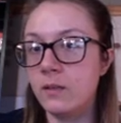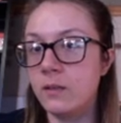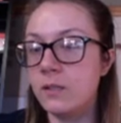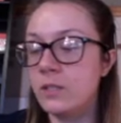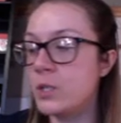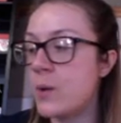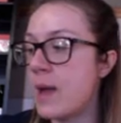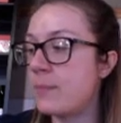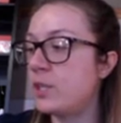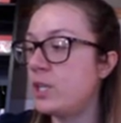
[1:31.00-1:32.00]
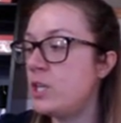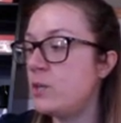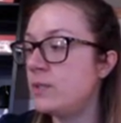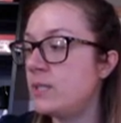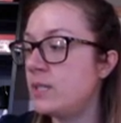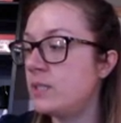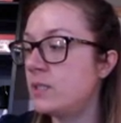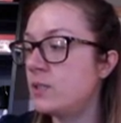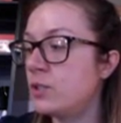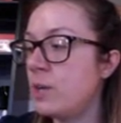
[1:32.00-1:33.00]
So I'm going to use this
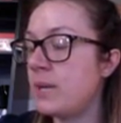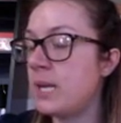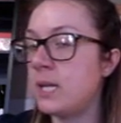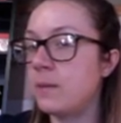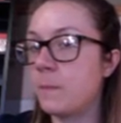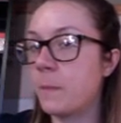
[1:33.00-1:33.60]
discriminant